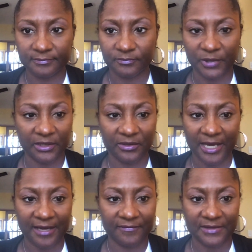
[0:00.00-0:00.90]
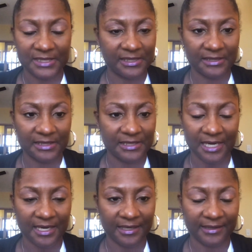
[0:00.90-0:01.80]
We don't have the
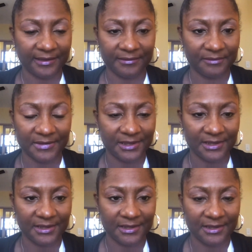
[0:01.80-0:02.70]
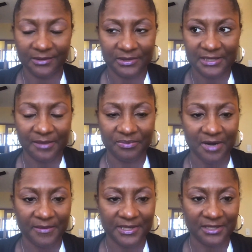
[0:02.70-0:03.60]
time. It's not
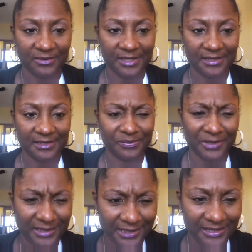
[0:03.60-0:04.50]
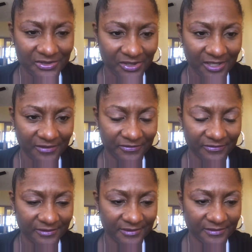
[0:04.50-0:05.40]
promised to us to put things off
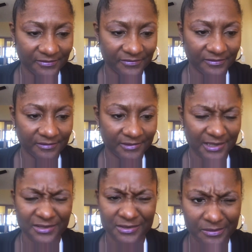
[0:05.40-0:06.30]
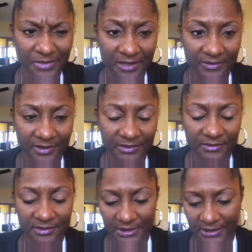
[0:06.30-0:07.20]
until tomorrow.
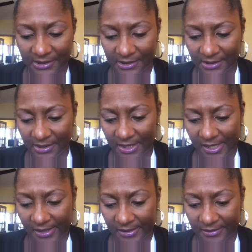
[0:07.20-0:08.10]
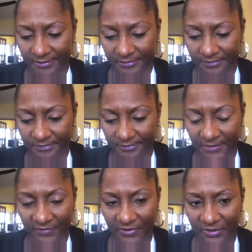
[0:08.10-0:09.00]

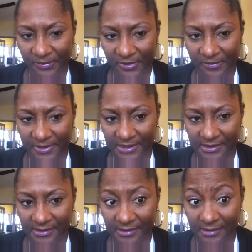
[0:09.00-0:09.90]
Live in your purpose.